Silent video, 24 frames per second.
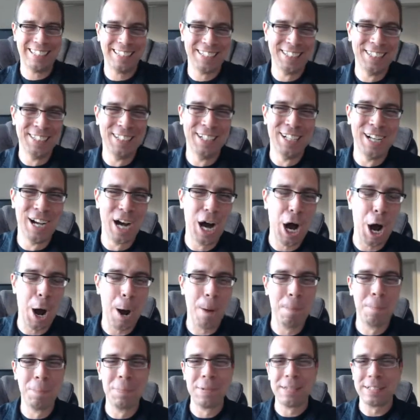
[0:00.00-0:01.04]
So
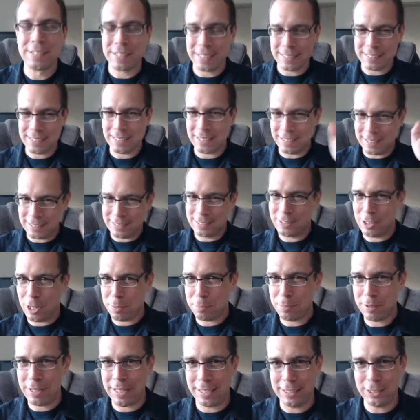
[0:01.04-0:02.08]
that's list
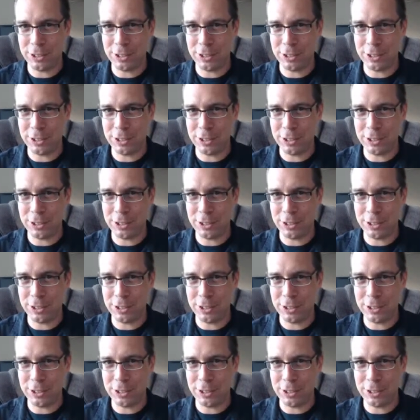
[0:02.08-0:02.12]
comprehension.